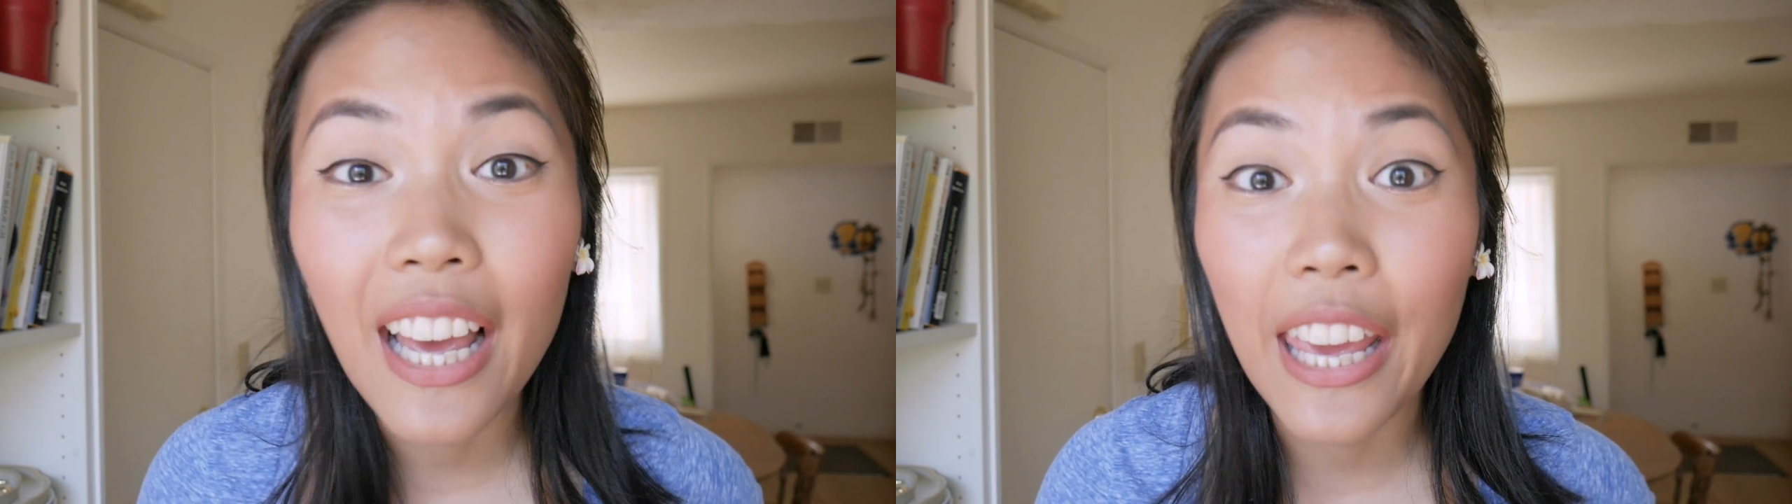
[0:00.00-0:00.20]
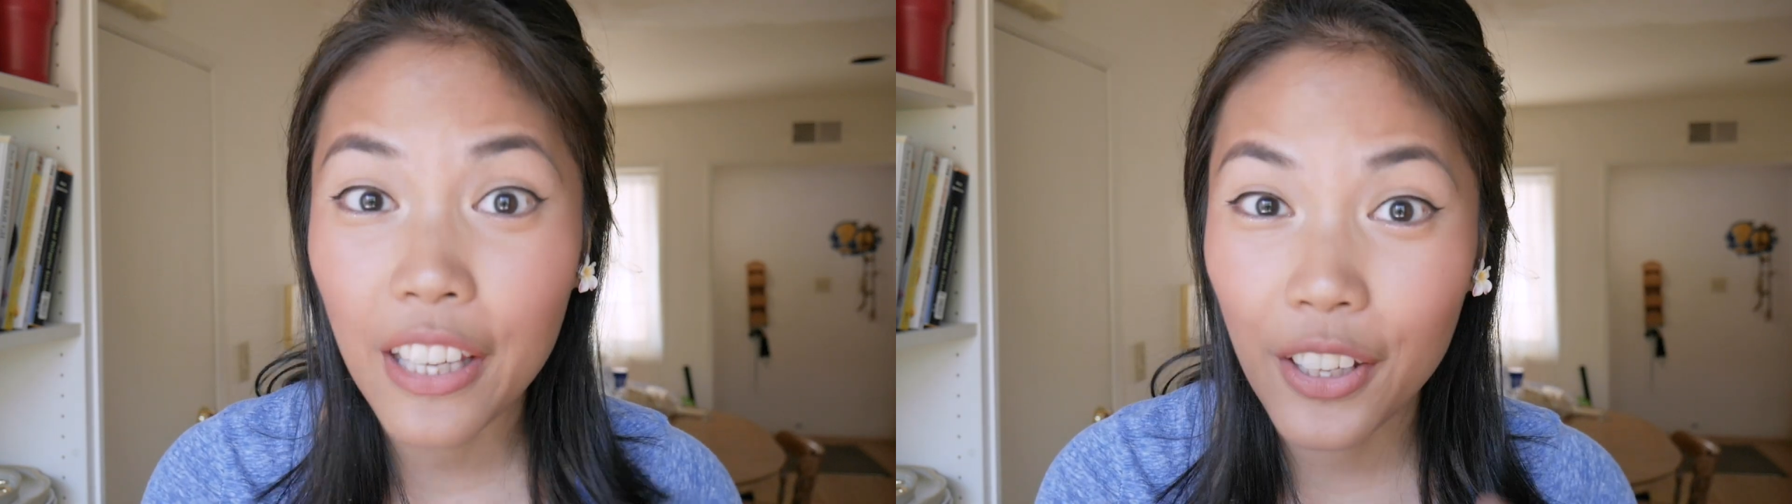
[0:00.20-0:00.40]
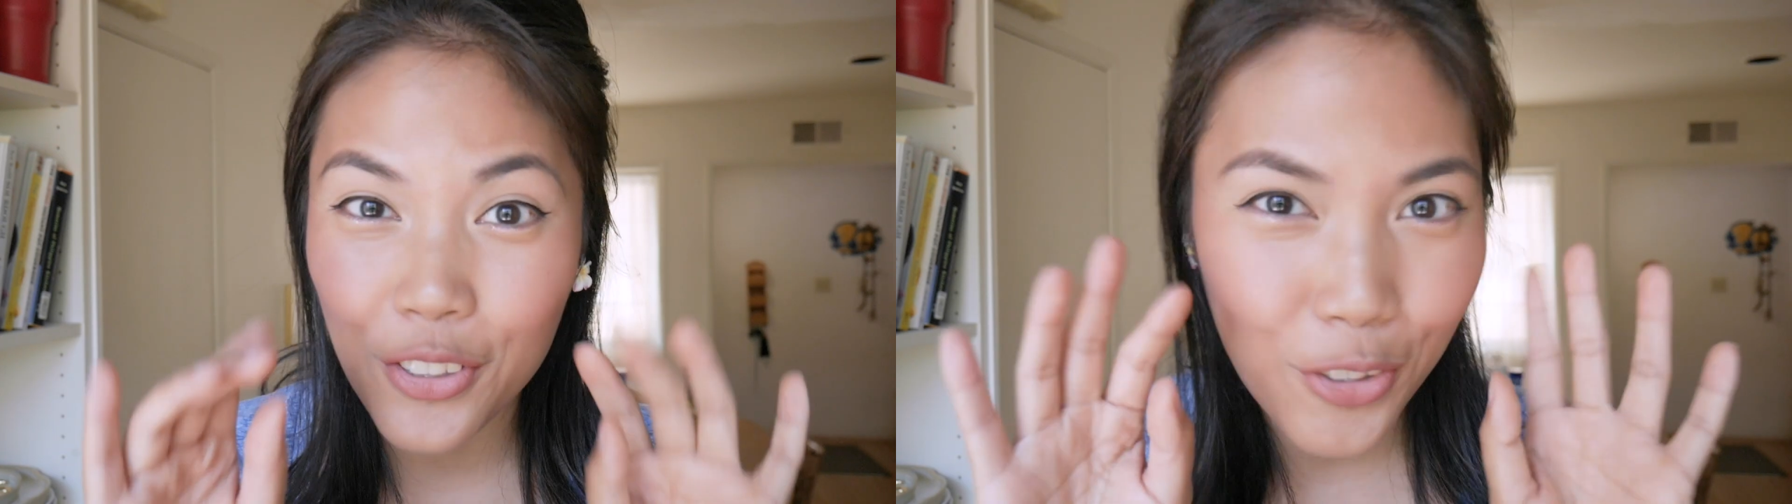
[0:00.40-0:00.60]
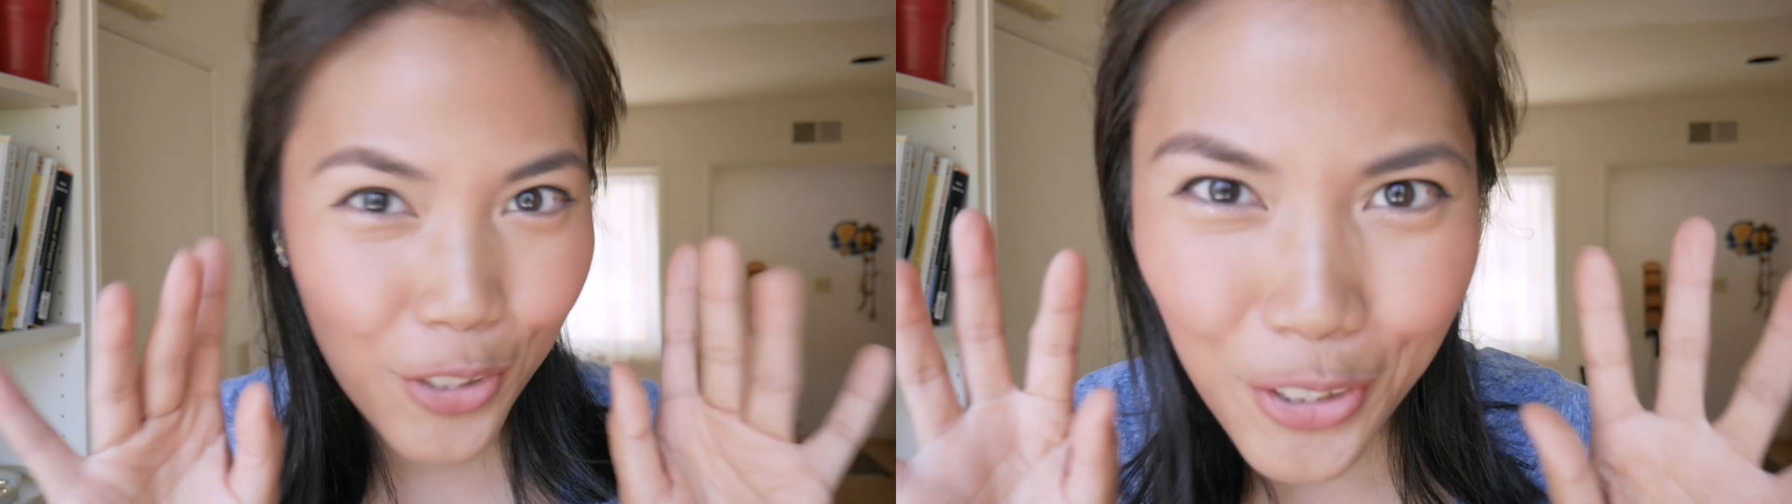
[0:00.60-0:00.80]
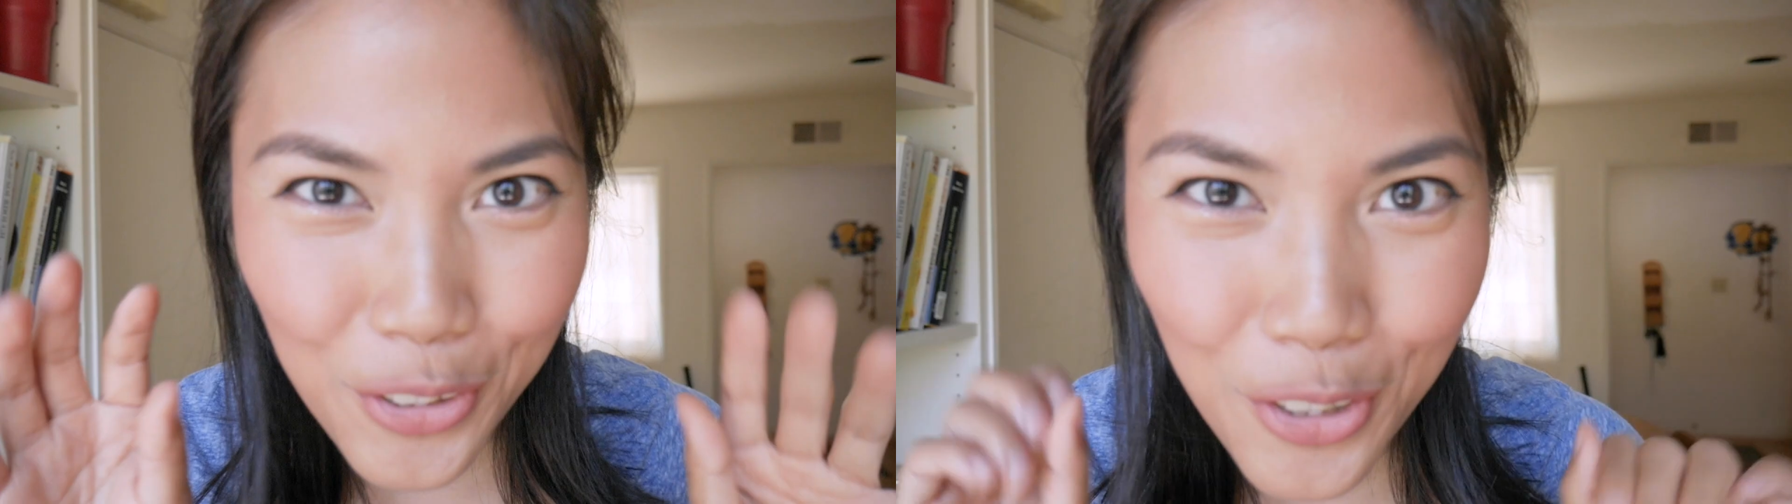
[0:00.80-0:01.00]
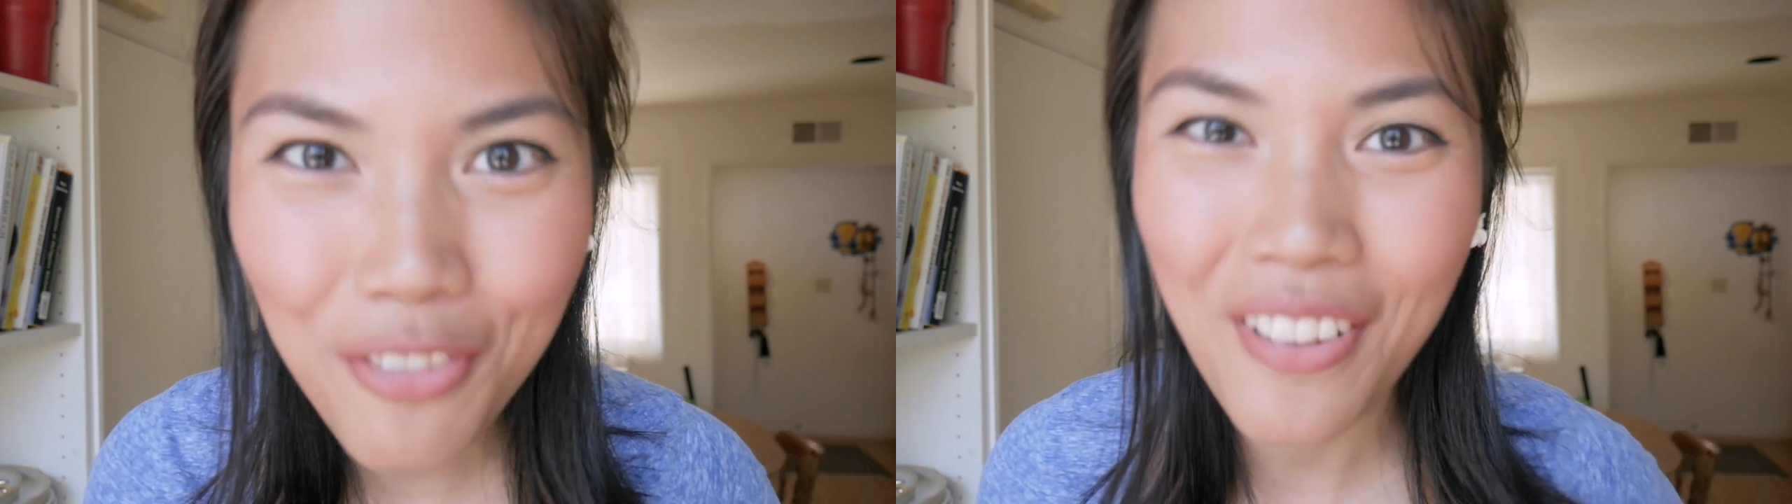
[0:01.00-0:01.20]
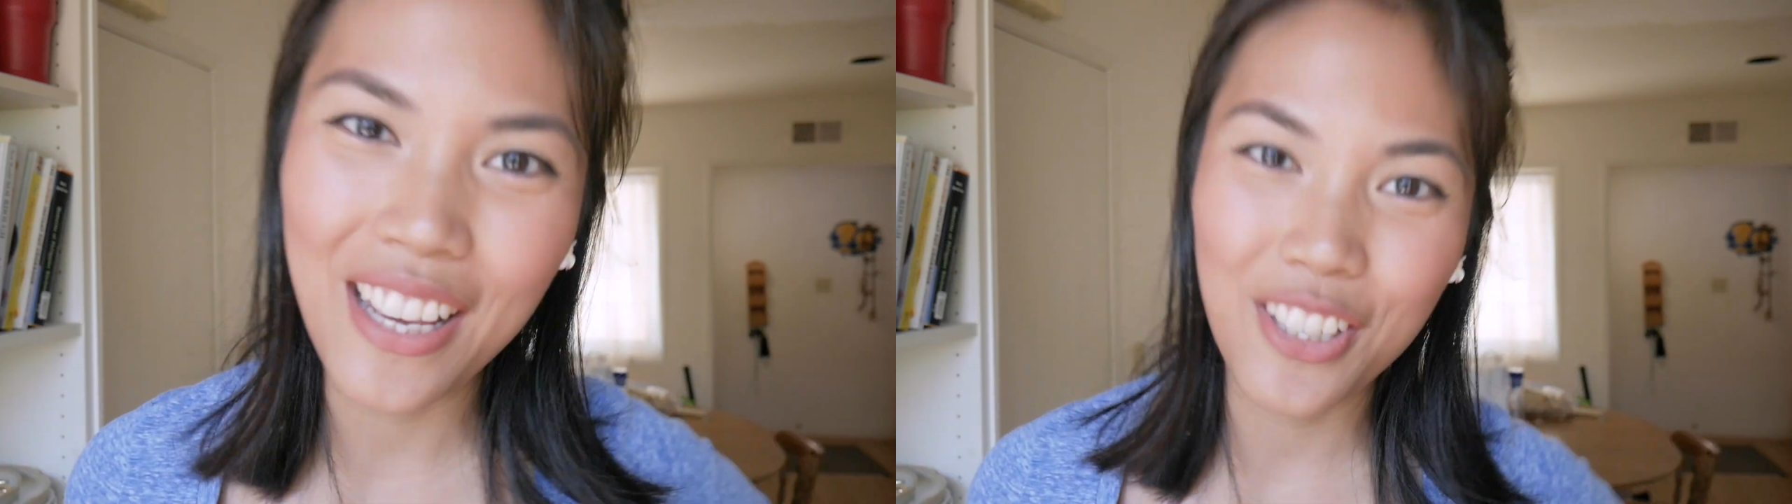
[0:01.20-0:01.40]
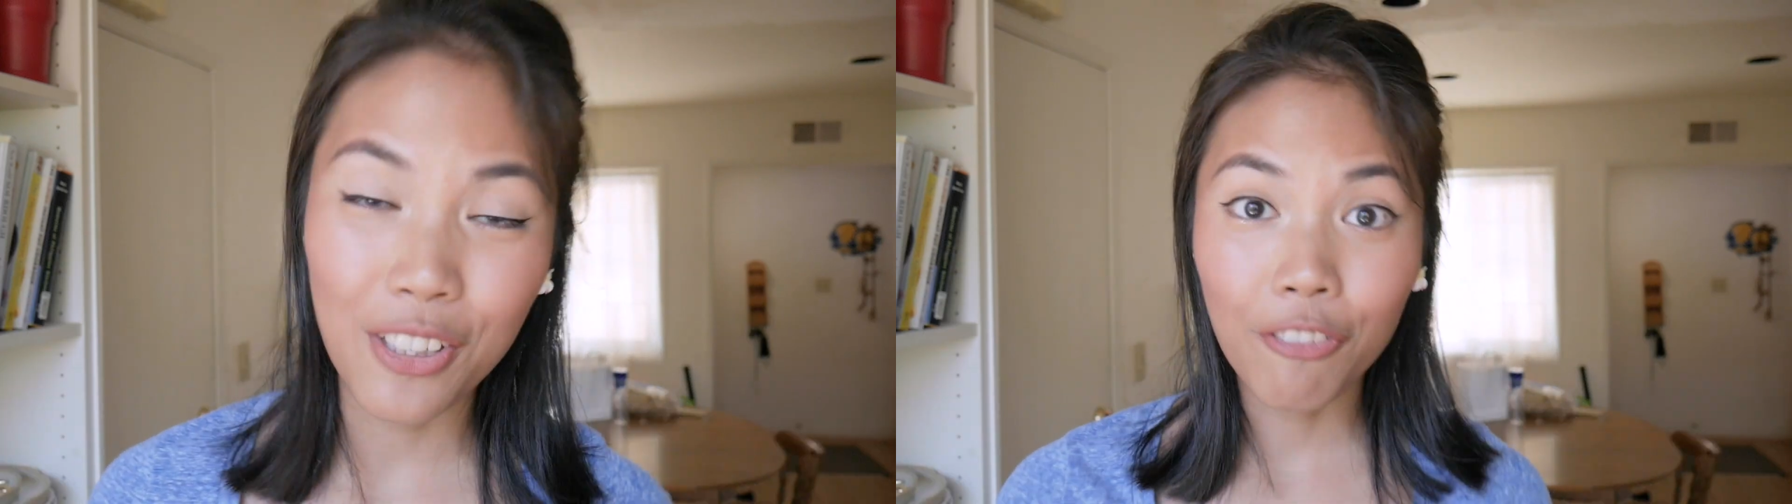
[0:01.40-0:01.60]
a new
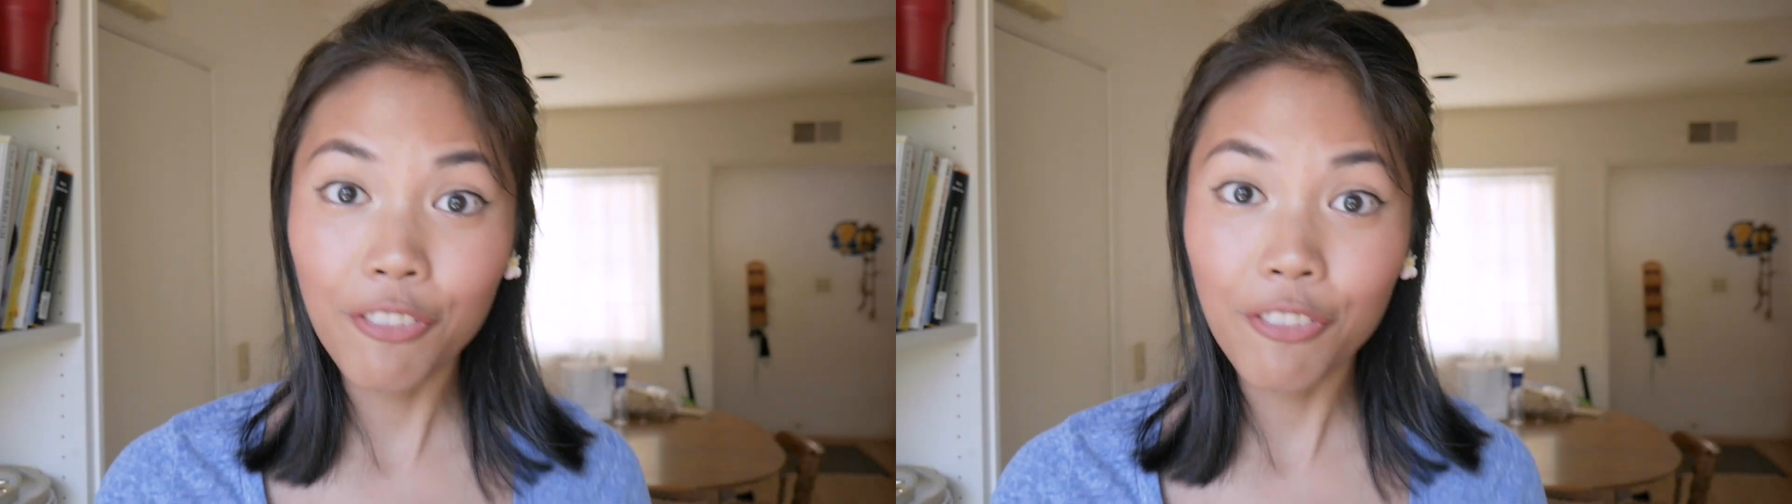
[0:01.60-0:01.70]
fashion